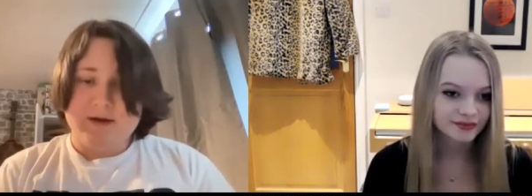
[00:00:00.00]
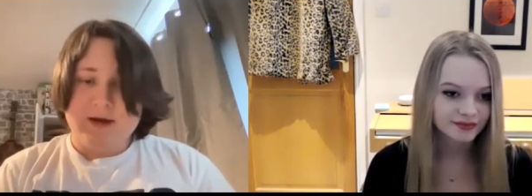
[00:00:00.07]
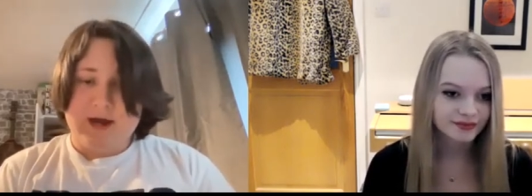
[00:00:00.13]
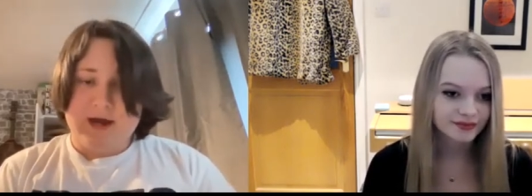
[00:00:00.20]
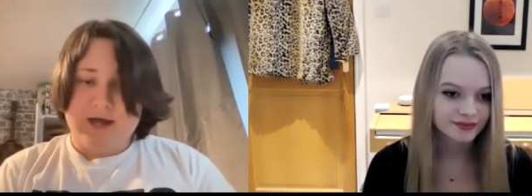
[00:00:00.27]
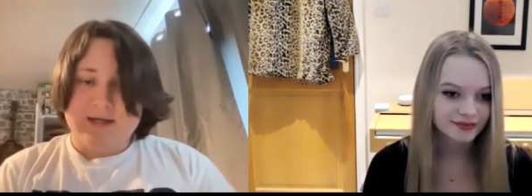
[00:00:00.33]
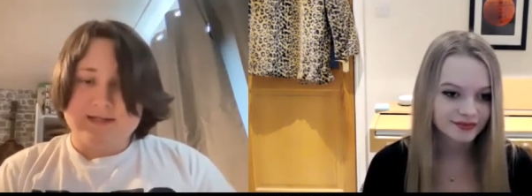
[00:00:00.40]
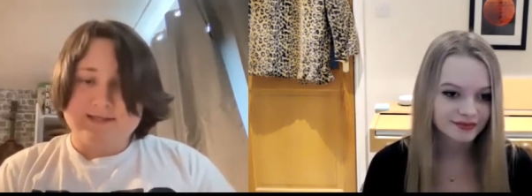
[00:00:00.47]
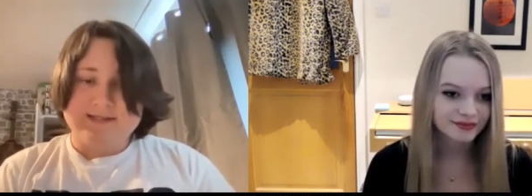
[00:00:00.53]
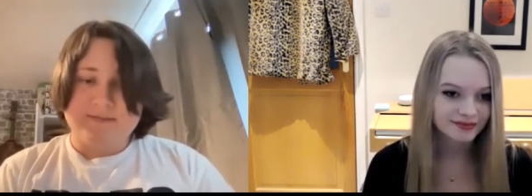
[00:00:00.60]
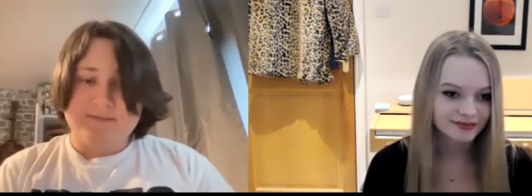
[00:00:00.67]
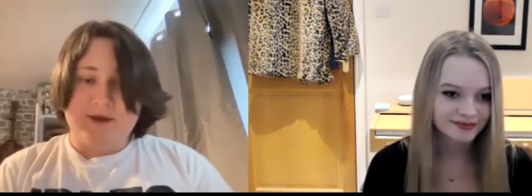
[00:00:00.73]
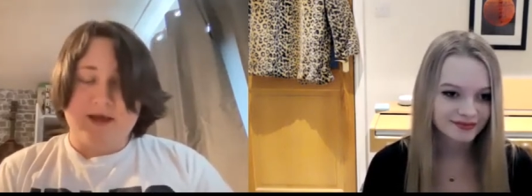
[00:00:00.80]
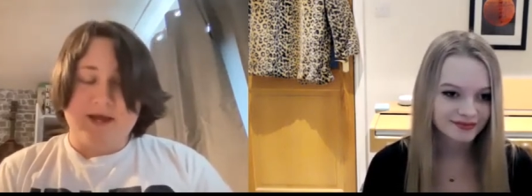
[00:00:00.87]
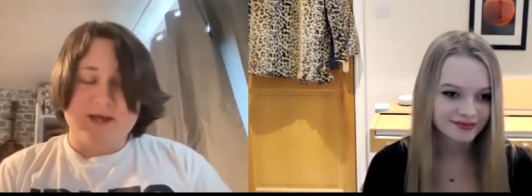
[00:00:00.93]
Speaker 1: And it said
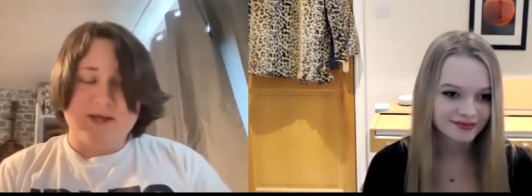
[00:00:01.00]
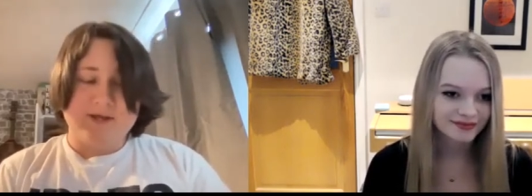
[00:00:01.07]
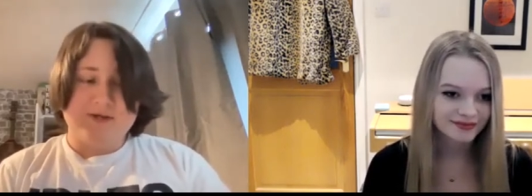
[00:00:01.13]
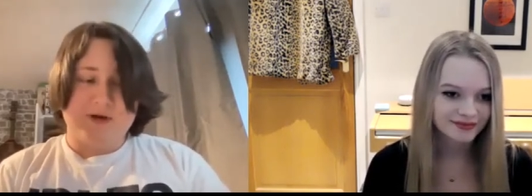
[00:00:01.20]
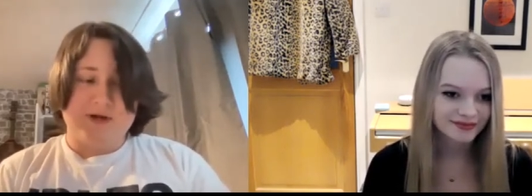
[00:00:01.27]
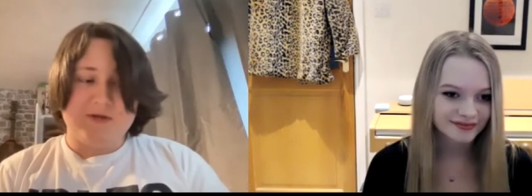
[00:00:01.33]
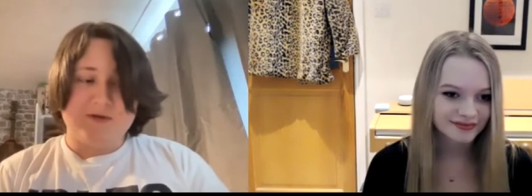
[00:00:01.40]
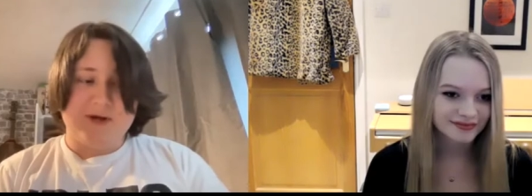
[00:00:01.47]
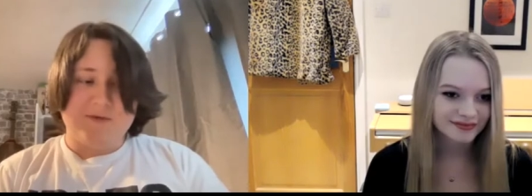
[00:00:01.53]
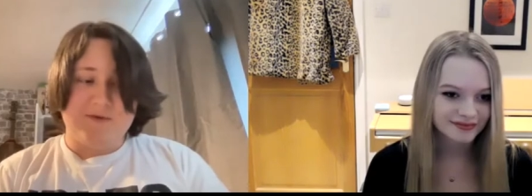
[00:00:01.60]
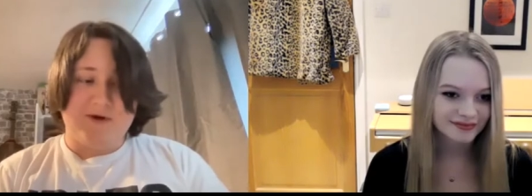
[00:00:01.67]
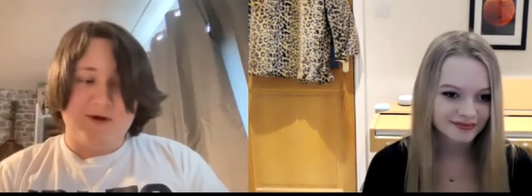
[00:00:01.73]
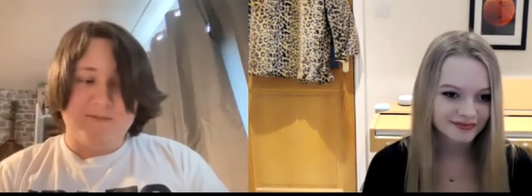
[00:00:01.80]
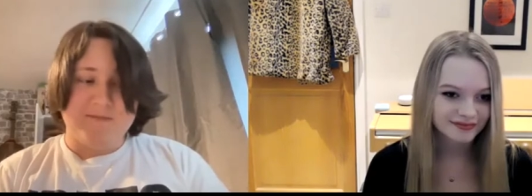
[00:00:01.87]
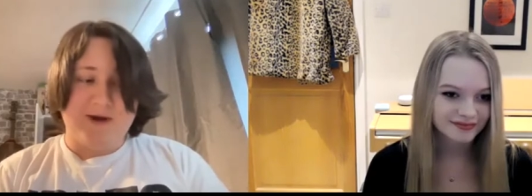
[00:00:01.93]
May
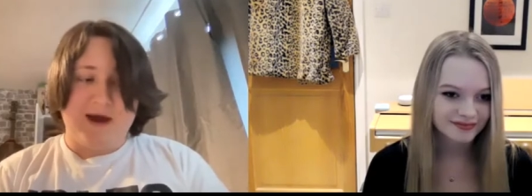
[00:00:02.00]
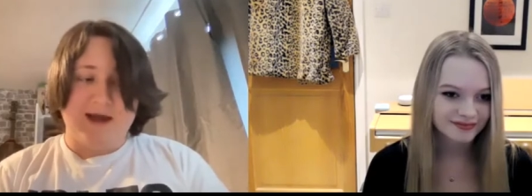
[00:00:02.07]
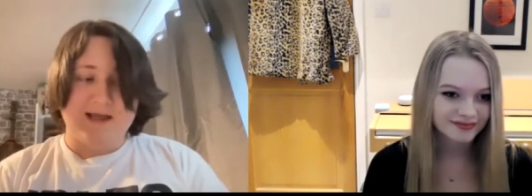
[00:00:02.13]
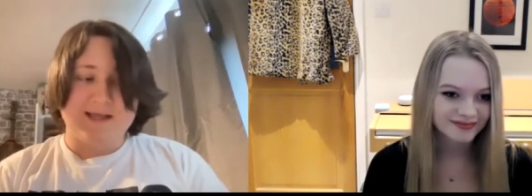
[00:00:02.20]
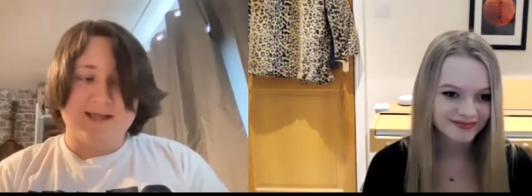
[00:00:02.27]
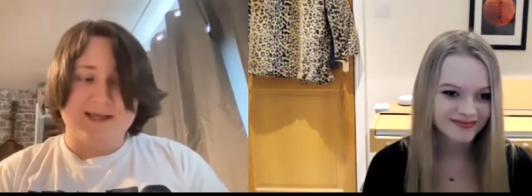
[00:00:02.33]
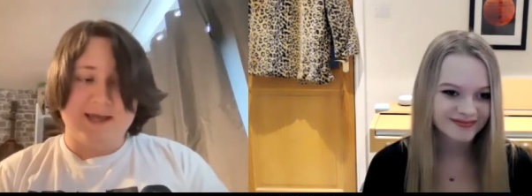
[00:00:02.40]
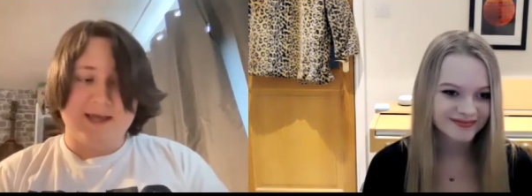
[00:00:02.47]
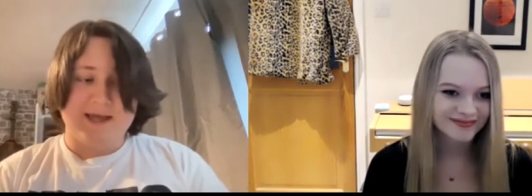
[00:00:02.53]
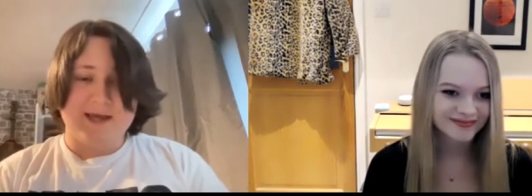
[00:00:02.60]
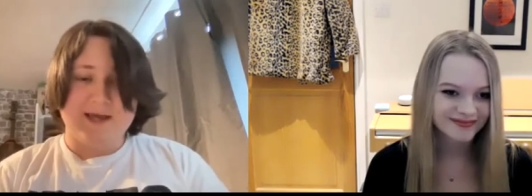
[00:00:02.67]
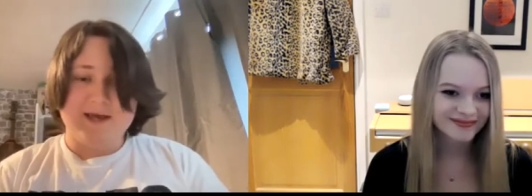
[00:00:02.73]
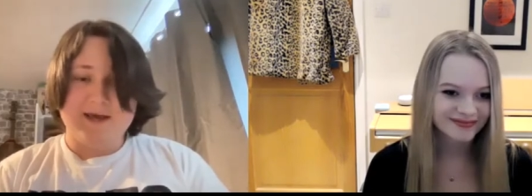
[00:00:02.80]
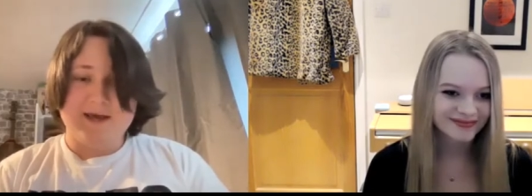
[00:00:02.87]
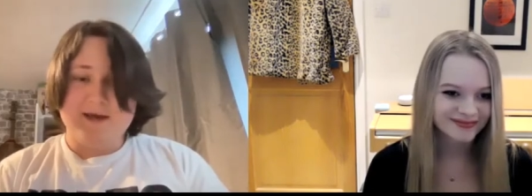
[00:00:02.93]
2021 pilot gig.
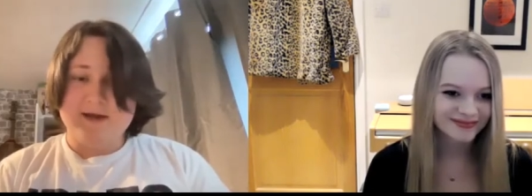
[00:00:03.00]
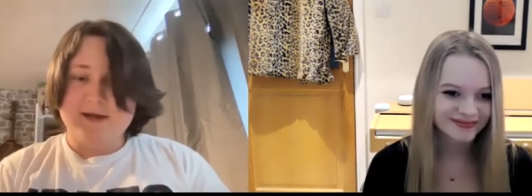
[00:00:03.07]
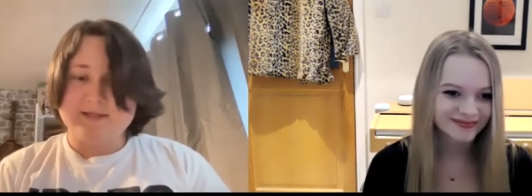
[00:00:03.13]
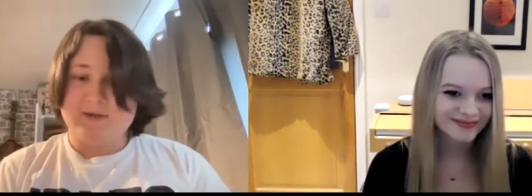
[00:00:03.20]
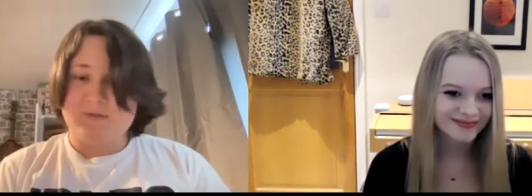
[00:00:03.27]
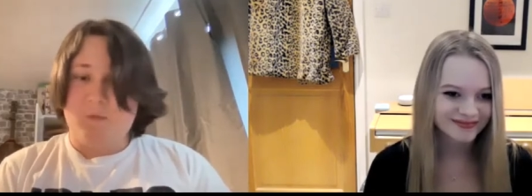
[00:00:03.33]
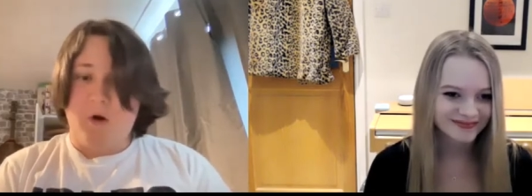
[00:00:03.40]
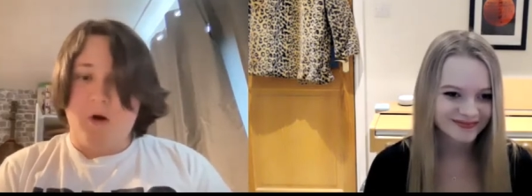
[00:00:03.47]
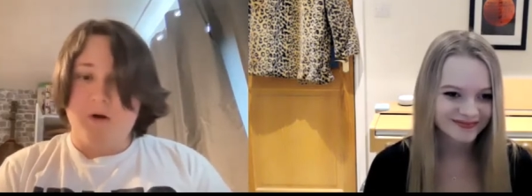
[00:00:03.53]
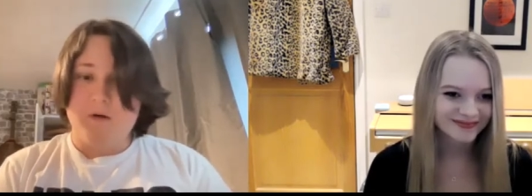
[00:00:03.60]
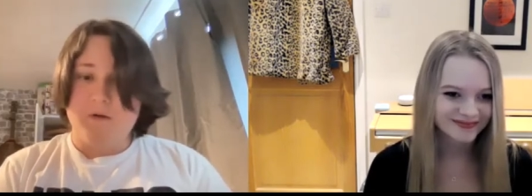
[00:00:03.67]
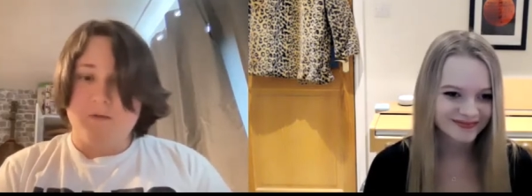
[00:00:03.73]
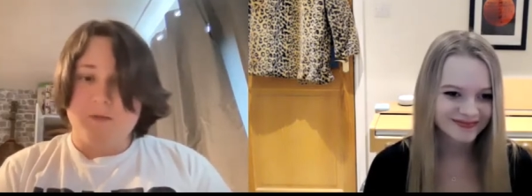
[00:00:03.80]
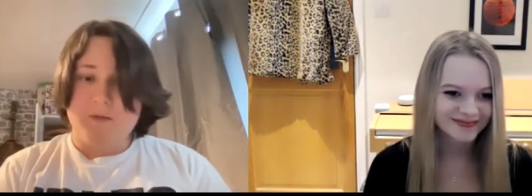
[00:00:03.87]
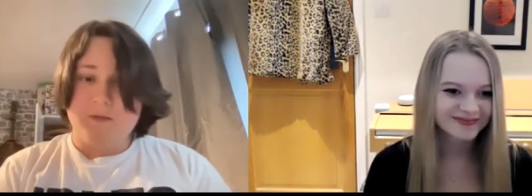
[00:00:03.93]
I was like, what?
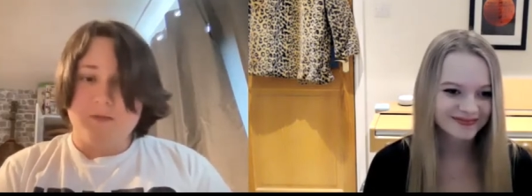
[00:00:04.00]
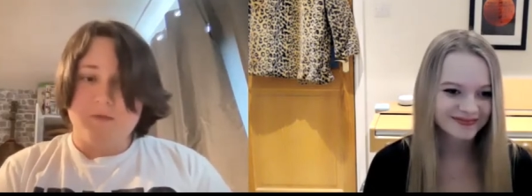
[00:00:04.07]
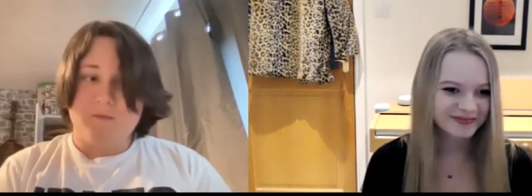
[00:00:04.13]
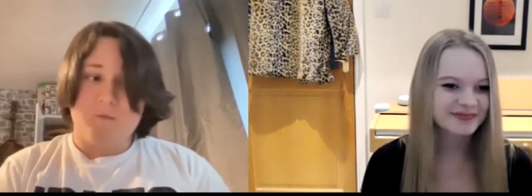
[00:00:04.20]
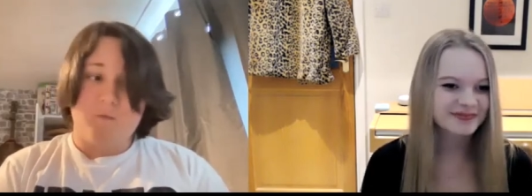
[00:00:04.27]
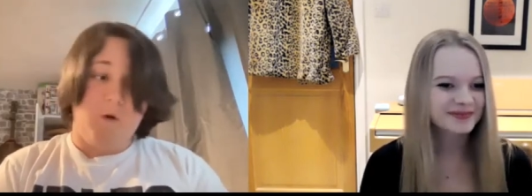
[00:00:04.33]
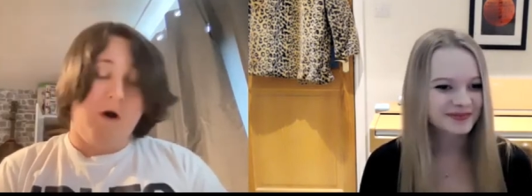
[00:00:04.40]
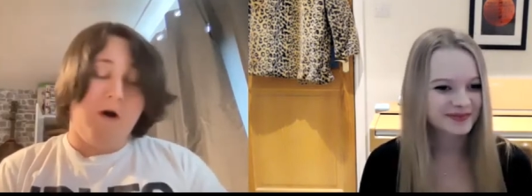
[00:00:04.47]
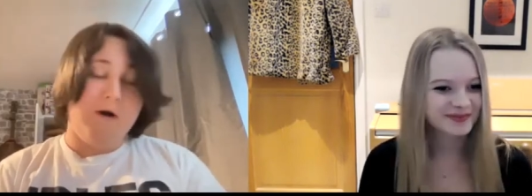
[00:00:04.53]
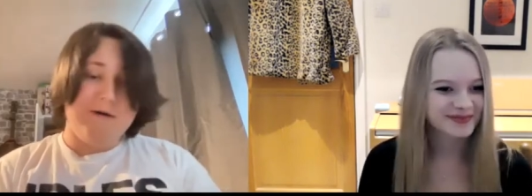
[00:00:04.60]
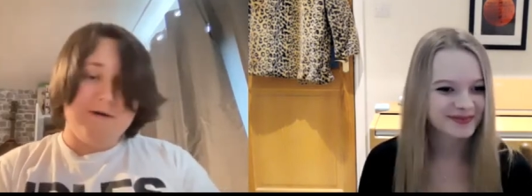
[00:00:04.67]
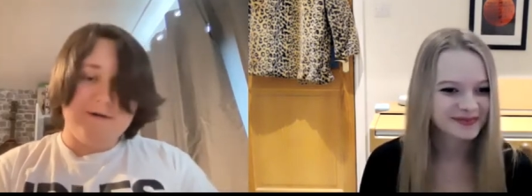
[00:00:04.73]
What?